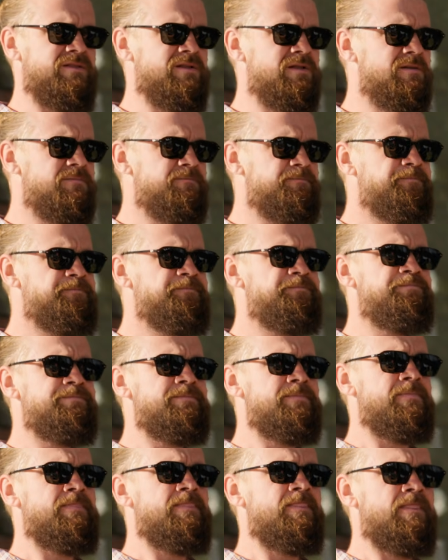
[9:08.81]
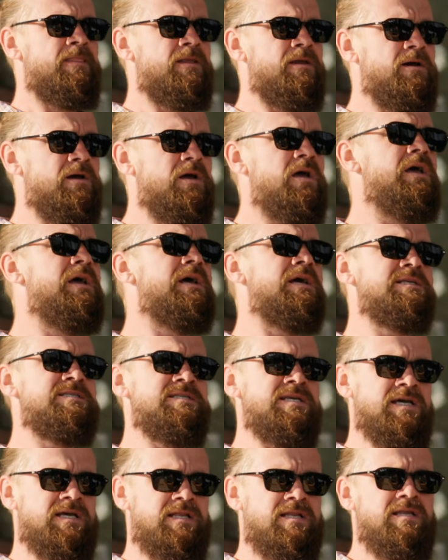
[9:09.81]
Against the medium long-term rental,
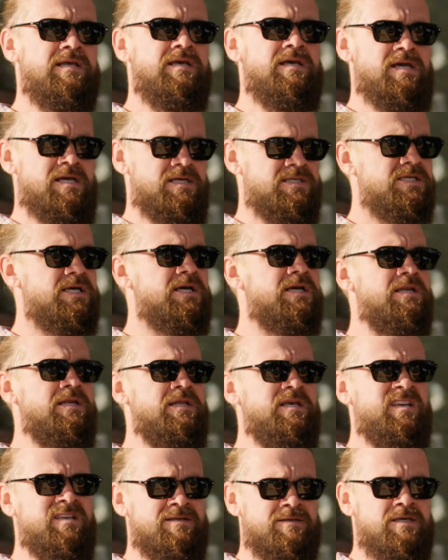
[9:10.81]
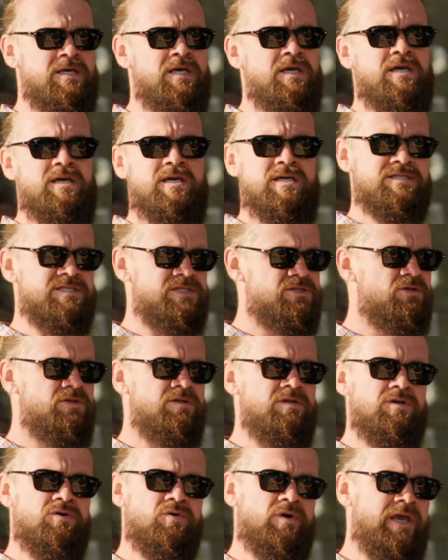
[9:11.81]
6 months or a year or so on. It's
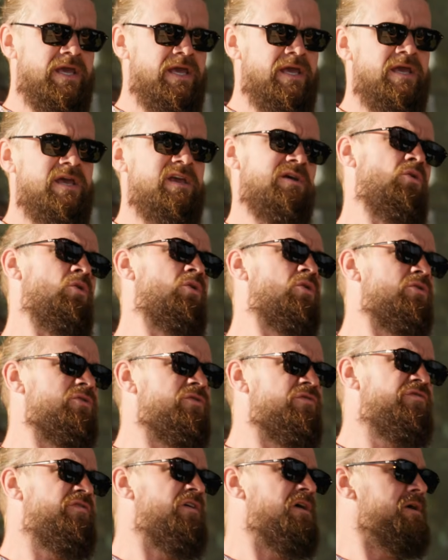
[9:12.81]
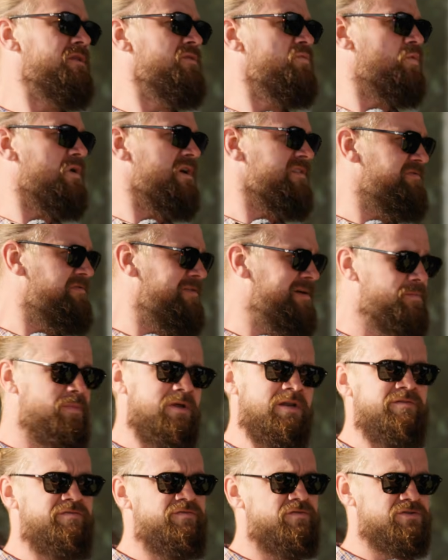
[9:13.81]
totally okay, or you find one
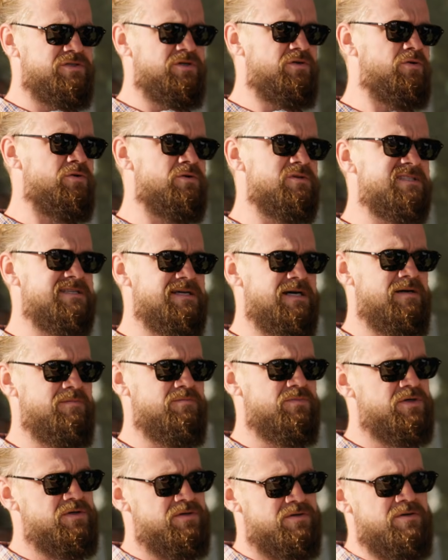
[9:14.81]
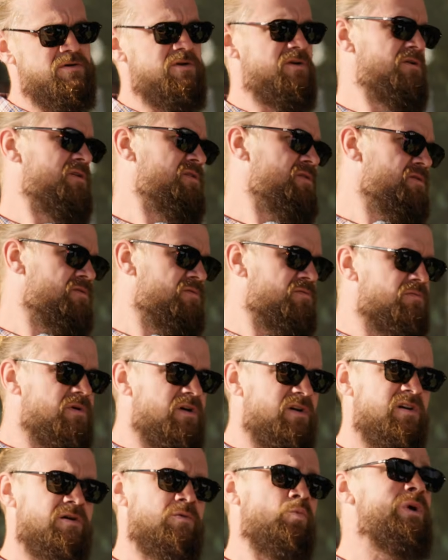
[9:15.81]
family for the whole summer,
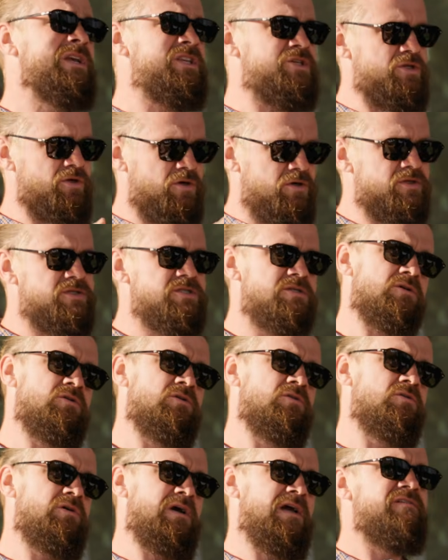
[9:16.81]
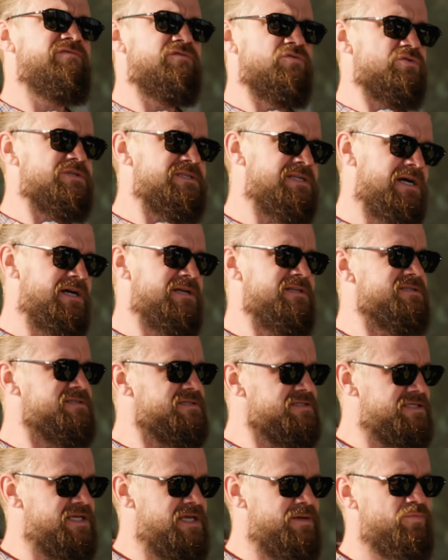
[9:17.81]
which also have to sign the
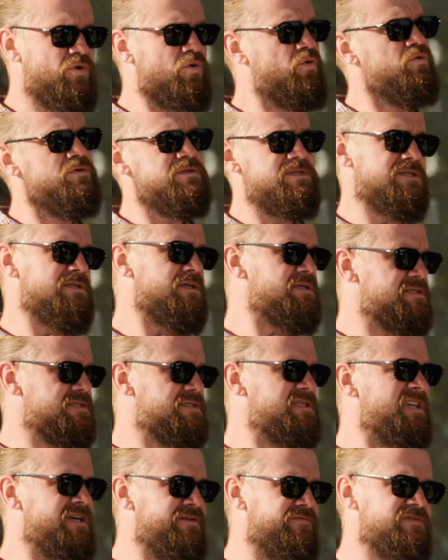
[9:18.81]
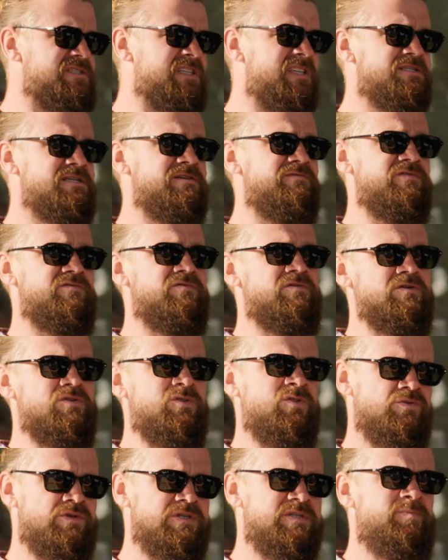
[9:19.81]
same rules as everyone
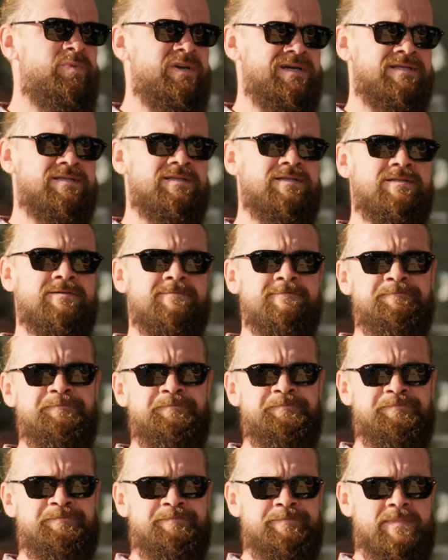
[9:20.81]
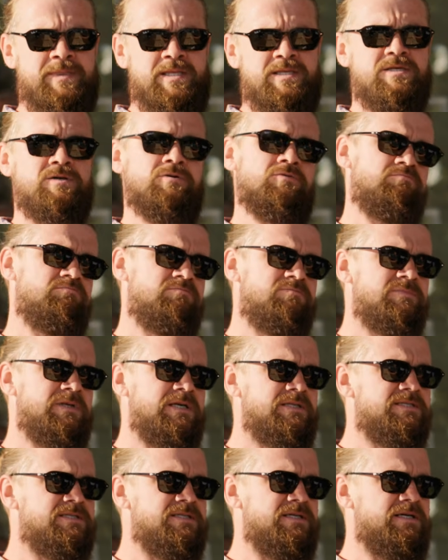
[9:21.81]
to respect it. So
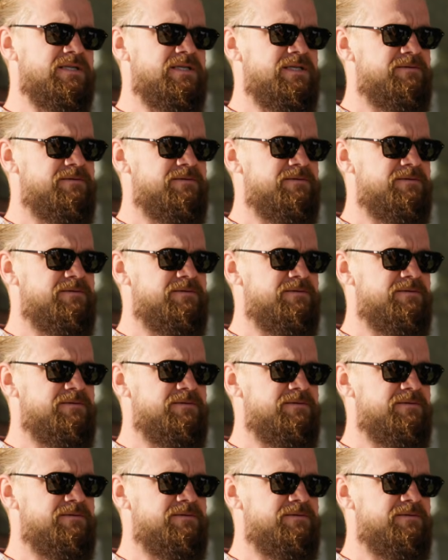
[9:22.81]
that's the idea.